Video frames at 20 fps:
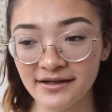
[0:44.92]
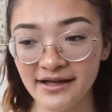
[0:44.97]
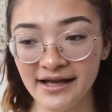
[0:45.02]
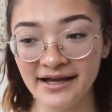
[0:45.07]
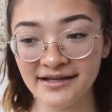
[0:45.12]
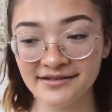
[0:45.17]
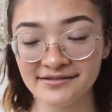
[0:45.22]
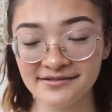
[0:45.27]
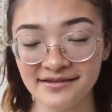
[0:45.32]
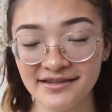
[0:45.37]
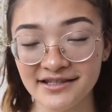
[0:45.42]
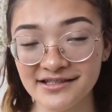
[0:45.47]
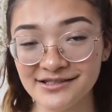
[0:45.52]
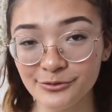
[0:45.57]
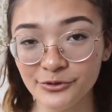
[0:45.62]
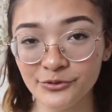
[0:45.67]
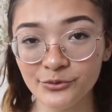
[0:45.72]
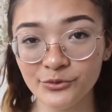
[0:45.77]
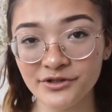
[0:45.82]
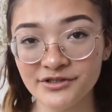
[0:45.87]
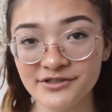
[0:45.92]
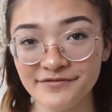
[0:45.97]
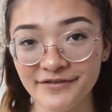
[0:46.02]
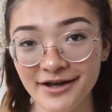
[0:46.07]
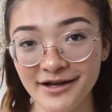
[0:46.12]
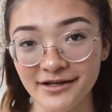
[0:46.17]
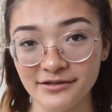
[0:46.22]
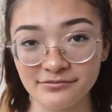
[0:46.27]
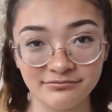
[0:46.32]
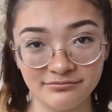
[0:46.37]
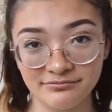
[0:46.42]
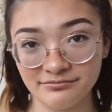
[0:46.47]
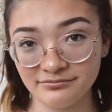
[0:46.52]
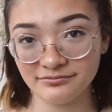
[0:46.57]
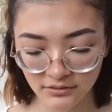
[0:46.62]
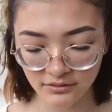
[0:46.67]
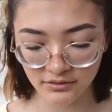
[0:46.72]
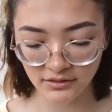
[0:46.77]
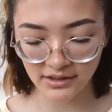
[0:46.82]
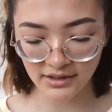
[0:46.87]
and this one works fine.
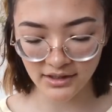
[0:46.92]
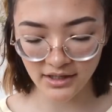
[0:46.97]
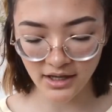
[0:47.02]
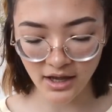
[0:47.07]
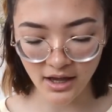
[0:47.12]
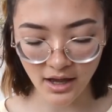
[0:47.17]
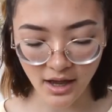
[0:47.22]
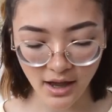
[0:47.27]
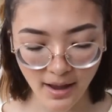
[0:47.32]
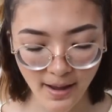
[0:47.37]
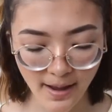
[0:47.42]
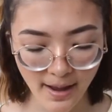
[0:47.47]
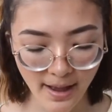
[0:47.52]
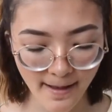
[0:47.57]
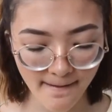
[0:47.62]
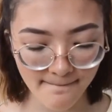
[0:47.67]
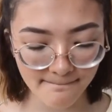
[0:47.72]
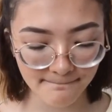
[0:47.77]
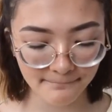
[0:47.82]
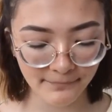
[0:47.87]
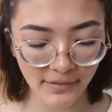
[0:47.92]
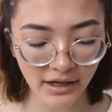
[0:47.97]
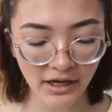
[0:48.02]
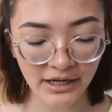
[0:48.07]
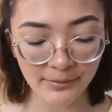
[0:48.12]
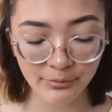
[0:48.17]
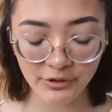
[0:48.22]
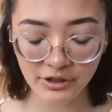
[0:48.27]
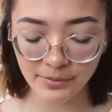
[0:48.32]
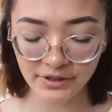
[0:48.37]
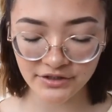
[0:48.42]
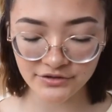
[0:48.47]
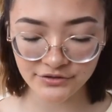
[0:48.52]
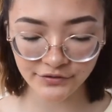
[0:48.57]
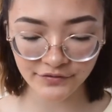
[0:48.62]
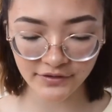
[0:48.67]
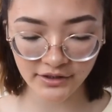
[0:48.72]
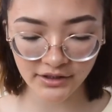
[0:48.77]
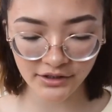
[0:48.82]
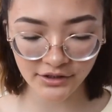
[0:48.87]
The eyebrow
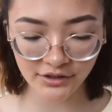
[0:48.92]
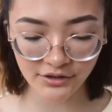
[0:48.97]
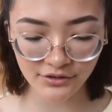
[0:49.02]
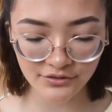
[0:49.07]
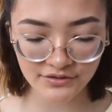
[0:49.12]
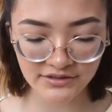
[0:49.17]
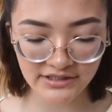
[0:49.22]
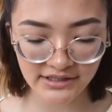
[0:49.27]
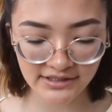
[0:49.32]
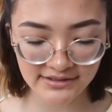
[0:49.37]
pencil that I use